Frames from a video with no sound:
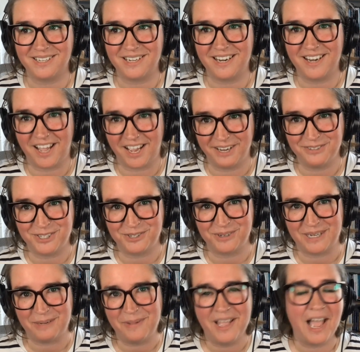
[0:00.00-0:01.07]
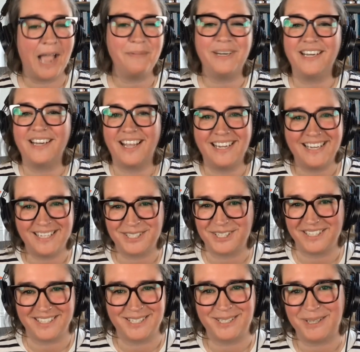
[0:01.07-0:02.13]
Live stream. I mean, like
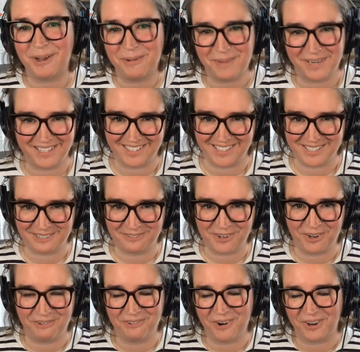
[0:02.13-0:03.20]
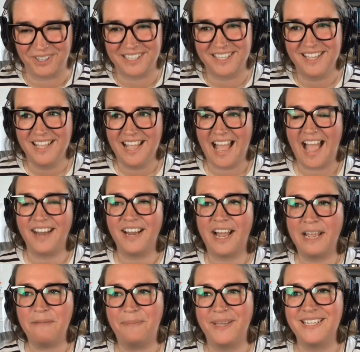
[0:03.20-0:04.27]
literally, so many things have gone wrong, and
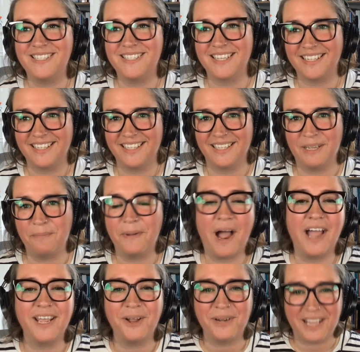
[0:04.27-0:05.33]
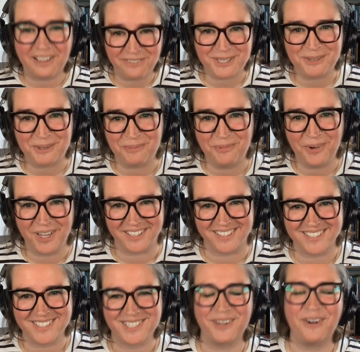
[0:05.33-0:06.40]
but I only ever do them
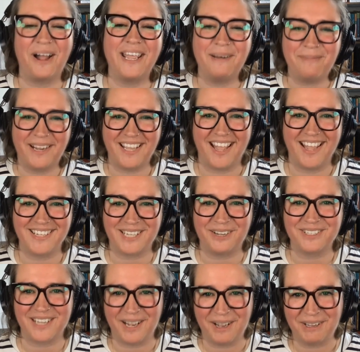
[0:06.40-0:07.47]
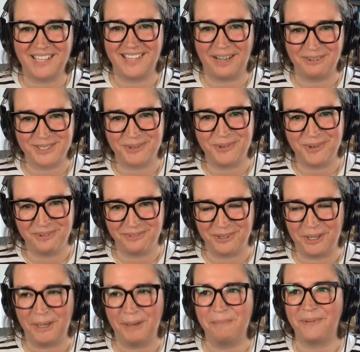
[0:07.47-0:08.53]
once. So in my head, I was like, okay, that was awful,